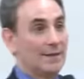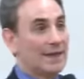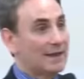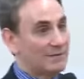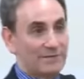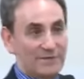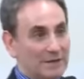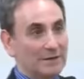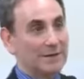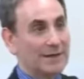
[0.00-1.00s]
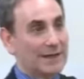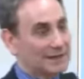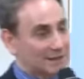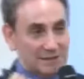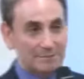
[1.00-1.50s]
They can feel it. They
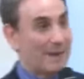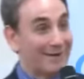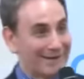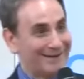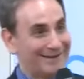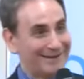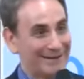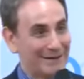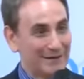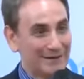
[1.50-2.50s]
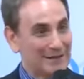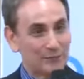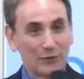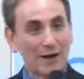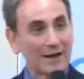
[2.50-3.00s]
can smell it. These
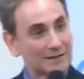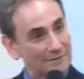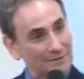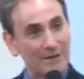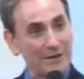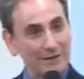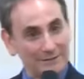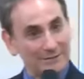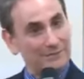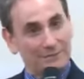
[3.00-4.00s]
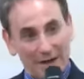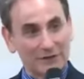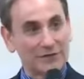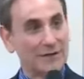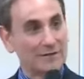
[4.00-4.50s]
products are very
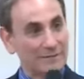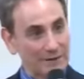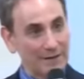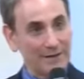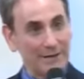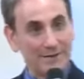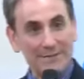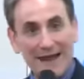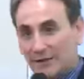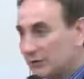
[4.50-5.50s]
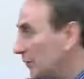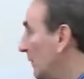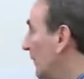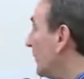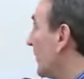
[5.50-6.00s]
fresh. They're very
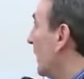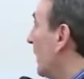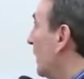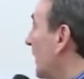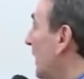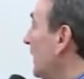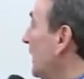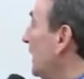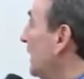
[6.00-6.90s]
natural. Okay?